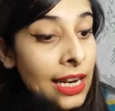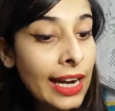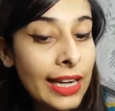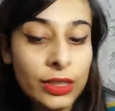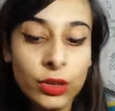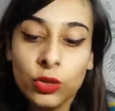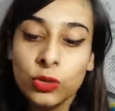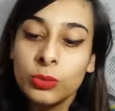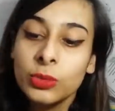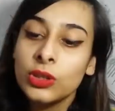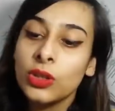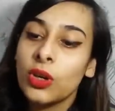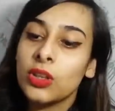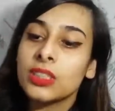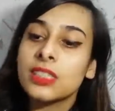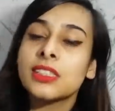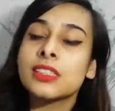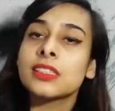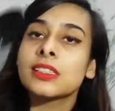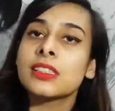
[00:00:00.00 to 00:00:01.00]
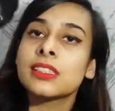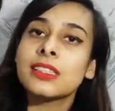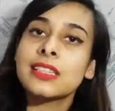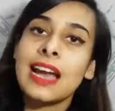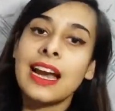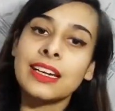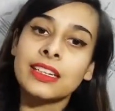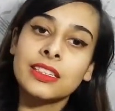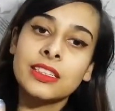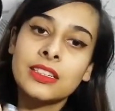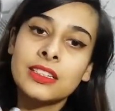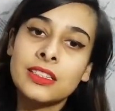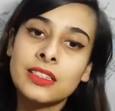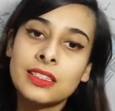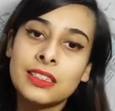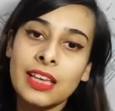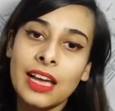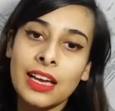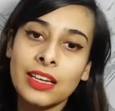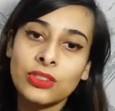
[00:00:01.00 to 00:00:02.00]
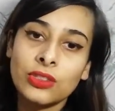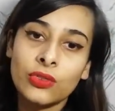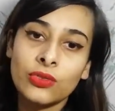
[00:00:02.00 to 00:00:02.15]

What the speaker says: and to be honest, this is the standard size